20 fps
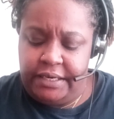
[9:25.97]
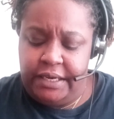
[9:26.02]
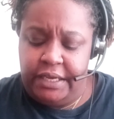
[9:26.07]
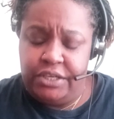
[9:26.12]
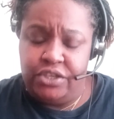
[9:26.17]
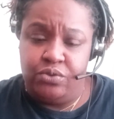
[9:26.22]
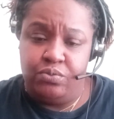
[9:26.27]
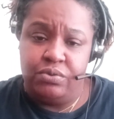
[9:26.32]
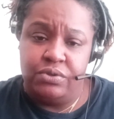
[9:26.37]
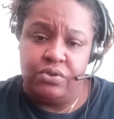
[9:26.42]

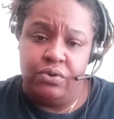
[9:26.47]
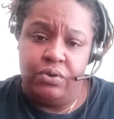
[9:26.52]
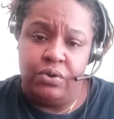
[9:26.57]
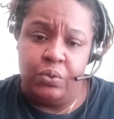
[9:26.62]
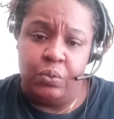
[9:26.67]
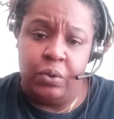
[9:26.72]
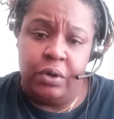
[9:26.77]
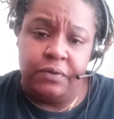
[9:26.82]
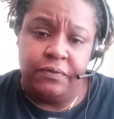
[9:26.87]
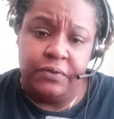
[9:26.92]
nature was going to
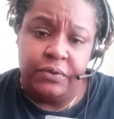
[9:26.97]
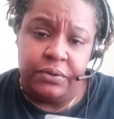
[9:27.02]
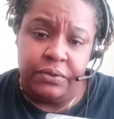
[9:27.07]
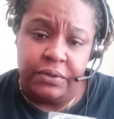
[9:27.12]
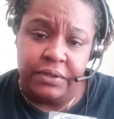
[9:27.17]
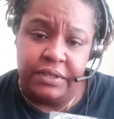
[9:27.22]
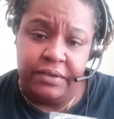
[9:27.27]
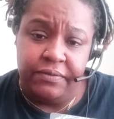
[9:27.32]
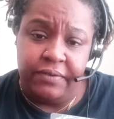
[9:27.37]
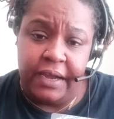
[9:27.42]
work for
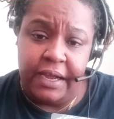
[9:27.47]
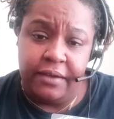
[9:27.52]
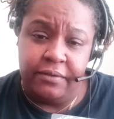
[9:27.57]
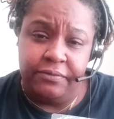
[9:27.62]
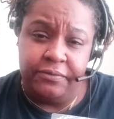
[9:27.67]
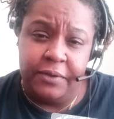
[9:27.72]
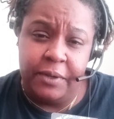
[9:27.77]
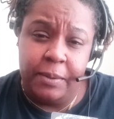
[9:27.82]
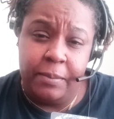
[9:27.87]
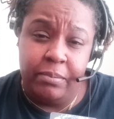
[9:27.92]
Divine
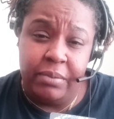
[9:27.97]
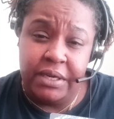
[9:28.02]
Femme,